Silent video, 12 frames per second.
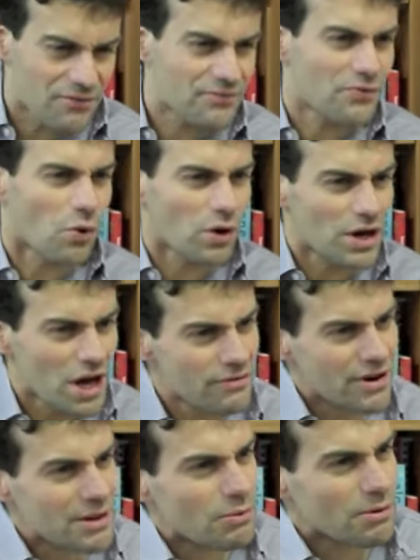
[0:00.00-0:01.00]
I've fallen
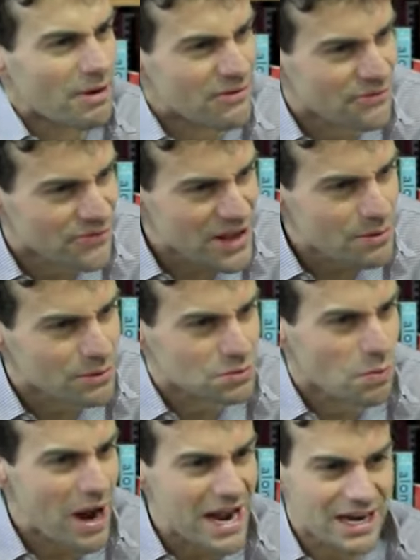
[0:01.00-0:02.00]
over, I think one of my feet
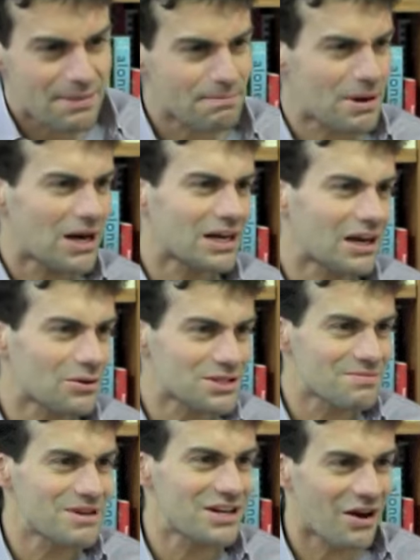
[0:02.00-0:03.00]
was wet in a puddle
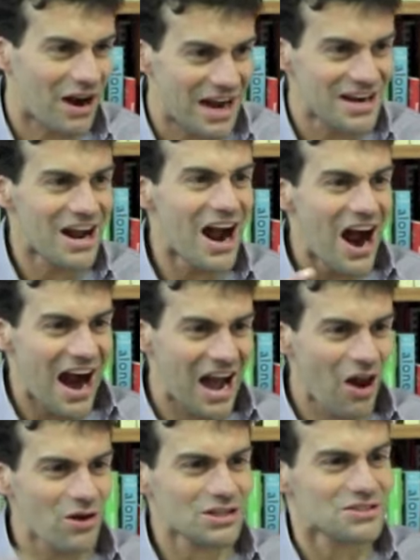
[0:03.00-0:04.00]
or something. You know, I
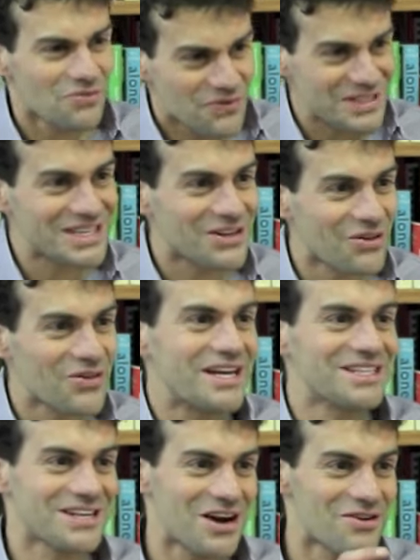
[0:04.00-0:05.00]
had lots of physical
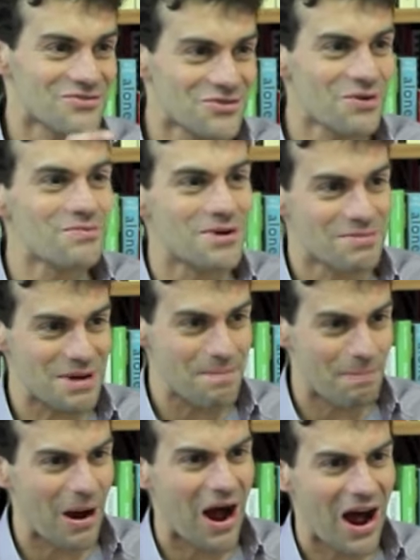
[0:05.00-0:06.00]
things kind of wrong with
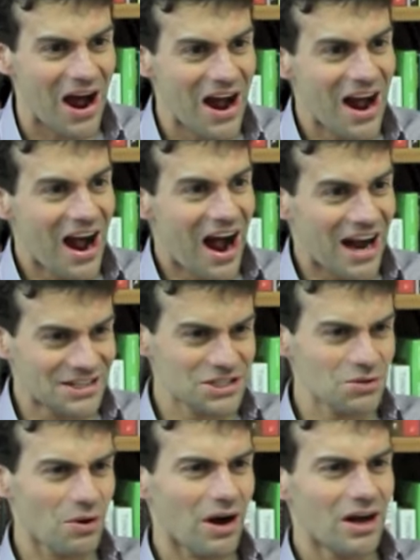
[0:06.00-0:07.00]
me, but I
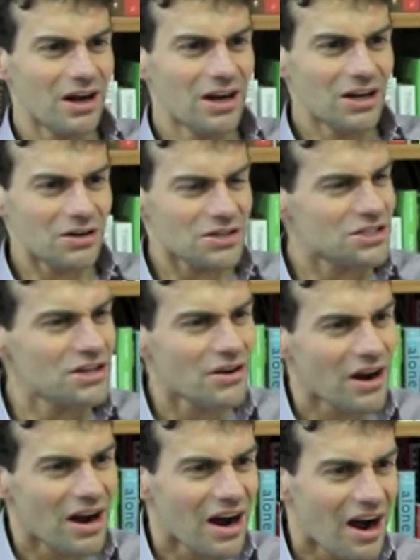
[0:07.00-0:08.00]
just thought, gosh, you
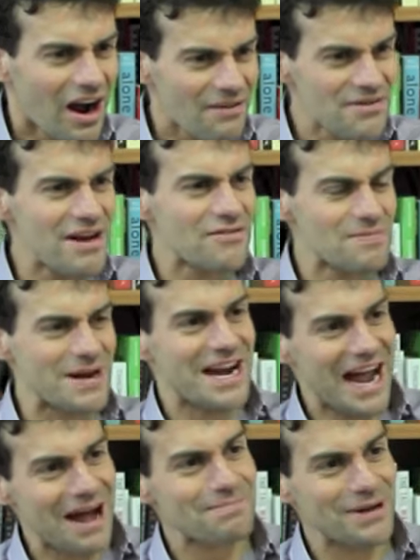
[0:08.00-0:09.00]
know, I've never
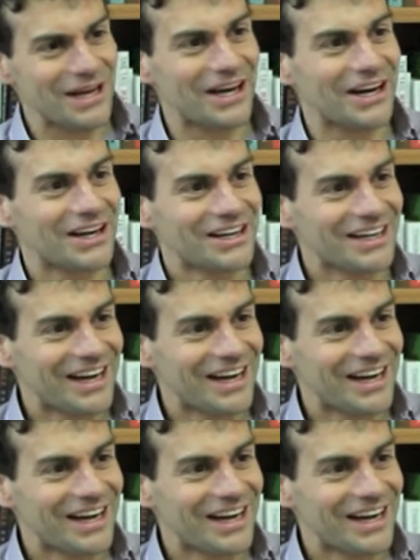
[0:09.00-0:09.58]
been happier.